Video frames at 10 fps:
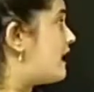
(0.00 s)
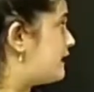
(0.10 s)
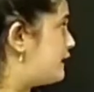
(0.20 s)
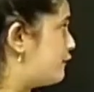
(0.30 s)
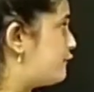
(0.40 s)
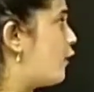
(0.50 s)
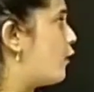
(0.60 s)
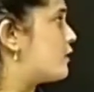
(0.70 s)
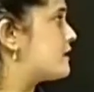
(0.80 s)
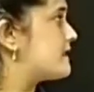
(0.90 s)
The
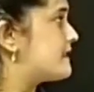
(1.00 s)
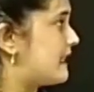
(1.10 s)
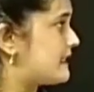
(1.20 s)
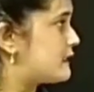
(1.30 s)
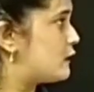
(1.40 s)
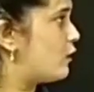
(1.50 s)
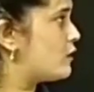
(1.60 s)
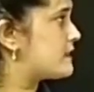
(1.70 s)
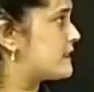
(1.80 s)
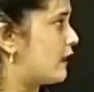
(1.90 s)
force that
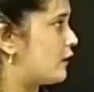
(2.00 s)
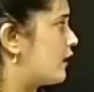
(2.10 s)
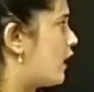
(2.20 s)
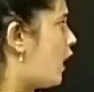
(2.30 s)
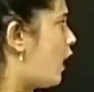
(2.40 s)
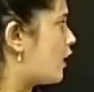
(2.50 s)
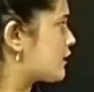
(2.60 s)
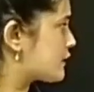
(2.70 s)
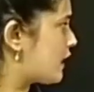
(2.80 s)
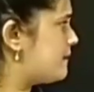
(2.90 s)
slows down or
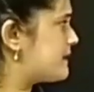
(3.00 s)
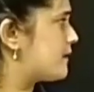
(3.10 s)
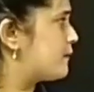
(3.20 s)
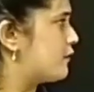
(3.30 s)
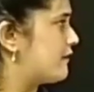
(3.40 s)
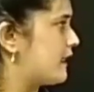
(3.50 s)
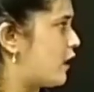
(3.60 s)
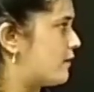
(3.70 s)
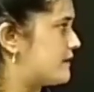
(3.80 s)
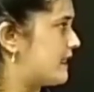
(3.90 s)
stops a
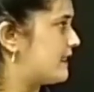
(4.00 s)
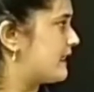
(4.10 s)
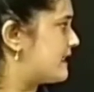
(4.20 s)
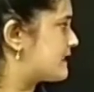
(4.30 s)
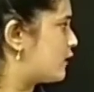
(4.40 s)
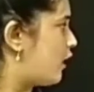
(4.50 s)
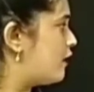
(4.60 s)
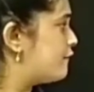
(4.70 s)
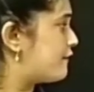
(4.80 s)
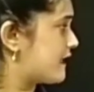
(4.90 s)
moving object is
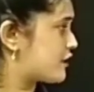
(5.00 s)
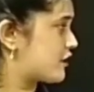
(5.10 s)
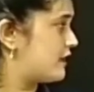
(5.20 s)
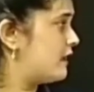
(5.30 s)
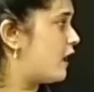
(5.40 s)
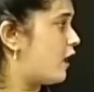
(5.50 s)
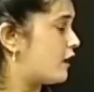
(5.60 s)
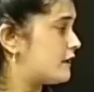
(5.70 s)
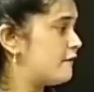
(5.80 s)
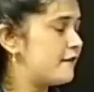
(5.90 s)
called friction
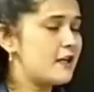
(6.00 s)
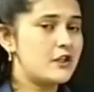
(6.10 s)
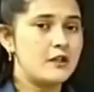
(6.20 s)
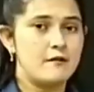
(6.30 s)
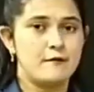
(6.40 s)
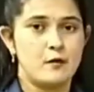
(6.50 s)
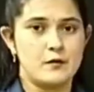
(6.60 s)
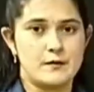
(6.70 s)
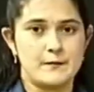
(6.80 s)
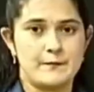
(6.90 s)
or the frictional
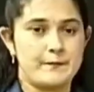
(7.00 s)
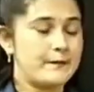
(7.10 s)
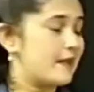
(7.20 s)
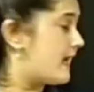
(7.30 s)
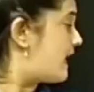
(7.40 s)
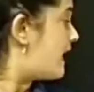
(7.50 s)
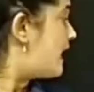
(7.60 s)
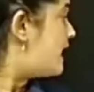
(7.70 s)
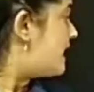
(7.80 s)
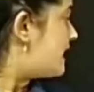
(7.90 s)
force.
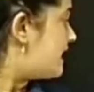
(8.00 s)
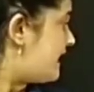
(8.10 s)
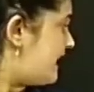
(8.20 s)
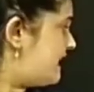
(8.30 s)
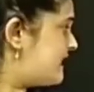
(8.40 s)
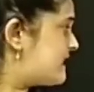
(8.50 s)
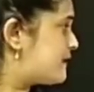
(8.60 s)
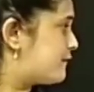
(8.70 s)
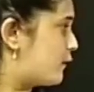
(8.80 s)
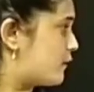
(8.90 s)
It
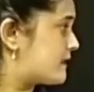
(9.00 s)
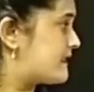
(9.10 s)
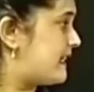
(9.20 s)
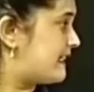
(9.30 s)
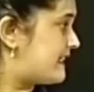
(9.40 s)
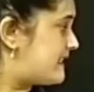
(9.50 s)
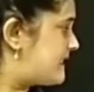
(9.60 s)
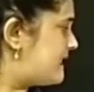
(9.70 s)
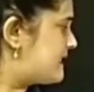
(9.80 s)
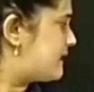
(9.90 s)
is a force that
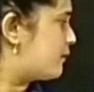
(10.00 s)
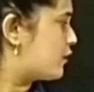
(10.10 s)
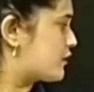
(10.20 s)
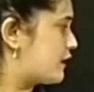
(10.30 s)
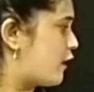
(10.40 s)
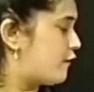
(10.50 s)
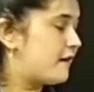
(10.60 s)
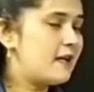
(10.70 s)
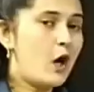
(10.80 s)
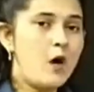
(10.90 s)
resists the motion
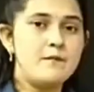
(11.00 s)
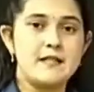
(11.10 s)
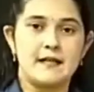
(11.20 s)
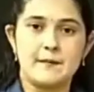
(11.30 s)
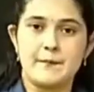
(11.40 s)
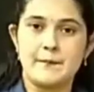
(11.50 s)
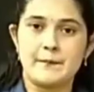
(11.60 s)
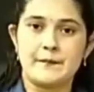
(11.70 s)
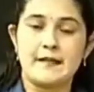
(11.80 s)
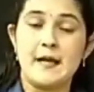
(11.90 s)
of an object,
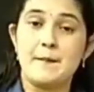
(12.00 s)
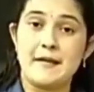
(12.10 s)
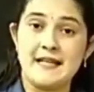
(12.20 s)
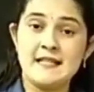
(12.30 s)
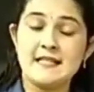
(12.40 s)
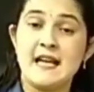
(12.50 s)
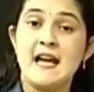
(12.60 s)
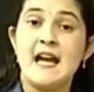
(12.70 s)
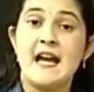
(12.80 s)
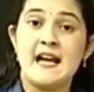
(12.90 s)
means
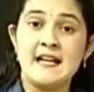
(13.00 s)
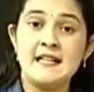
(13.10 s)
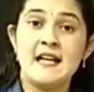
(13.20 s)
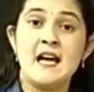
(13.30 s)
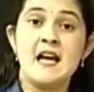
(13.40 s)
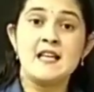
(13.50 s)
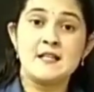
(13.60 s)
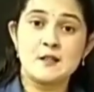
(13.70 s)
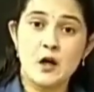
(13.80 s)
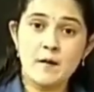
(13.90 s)

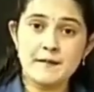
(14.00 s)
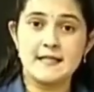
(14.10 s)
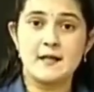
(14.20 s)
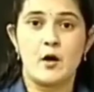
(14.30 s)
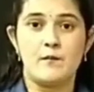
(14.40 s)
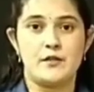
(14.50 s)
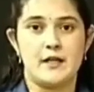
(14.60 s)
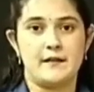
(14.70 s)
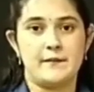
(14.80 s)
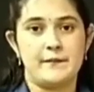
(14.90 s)
it stops the object.